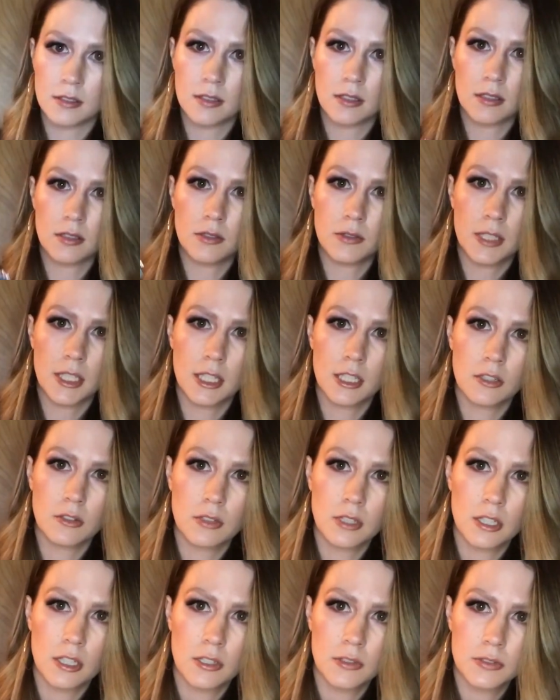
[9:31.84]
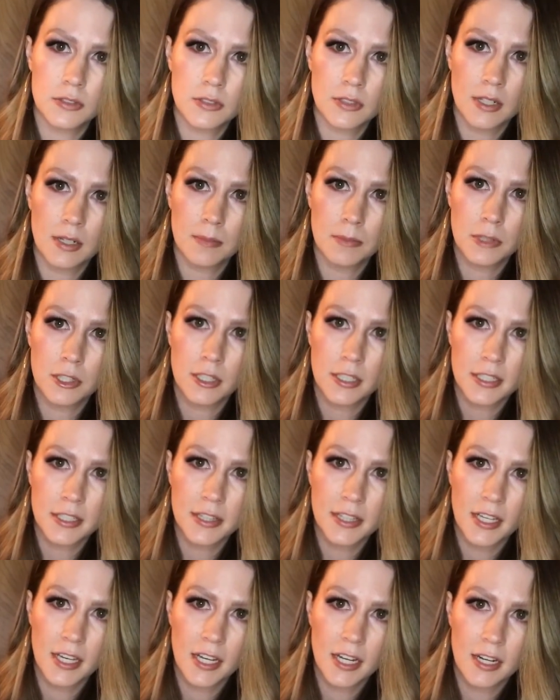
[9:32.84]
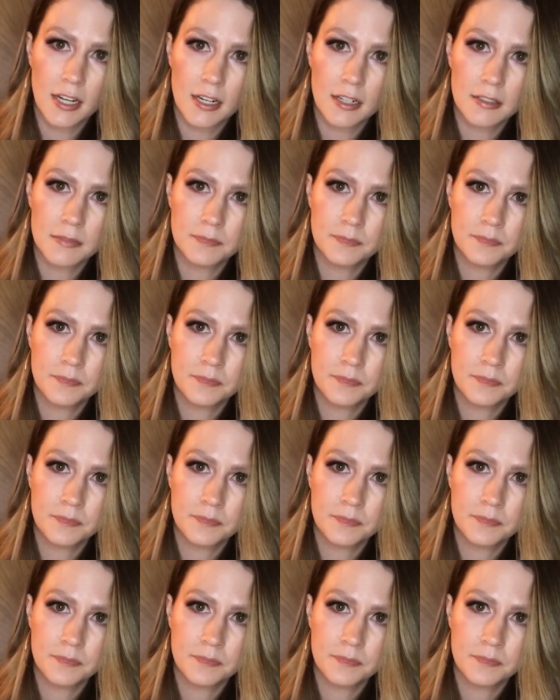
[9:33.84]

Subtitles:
So a little closer up look there.